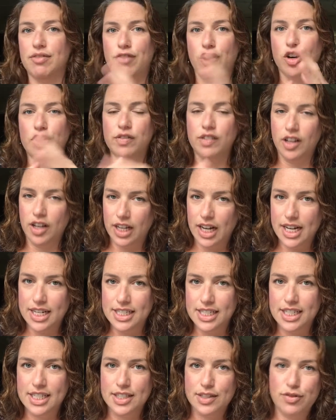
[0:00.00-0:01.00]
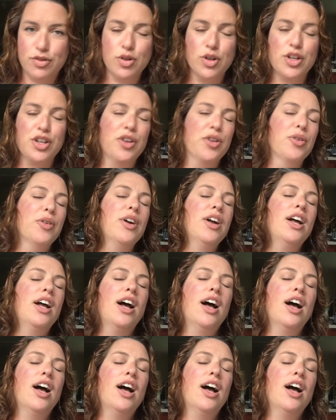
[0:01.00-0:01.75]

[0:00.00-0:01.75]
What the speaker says: far-flung ideas for you.